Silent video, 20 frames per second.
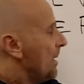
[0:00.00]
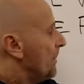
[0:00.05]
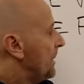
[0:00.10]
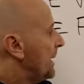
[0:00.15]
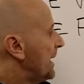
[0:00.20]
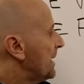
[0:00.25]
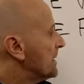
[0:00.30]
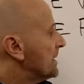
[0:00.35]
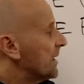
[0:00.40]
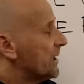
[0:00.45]

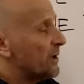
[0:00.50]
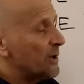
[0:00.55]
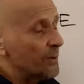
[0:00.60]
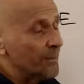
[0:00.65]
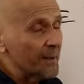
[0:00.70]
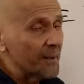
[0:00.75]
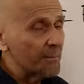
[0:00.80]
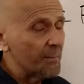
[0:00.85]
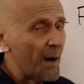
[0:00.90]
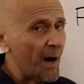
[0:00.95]
Because the
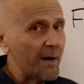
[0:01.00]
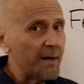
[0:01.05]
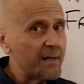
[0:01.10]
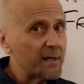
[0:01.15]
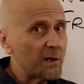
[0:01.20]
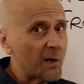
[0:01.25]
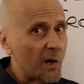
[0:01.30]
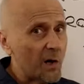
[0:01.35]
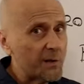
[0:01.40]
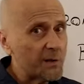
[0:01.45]
human
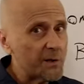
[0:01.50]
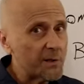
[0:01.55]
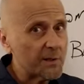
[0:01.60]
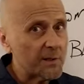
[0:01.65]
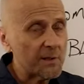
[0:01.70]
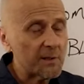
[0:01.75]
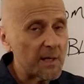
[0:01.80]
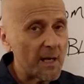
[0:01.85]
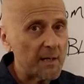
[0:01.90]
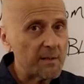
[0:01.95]
body's
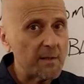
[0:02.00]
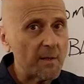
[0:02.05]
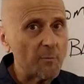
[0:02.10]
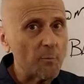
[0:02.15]
consciousness has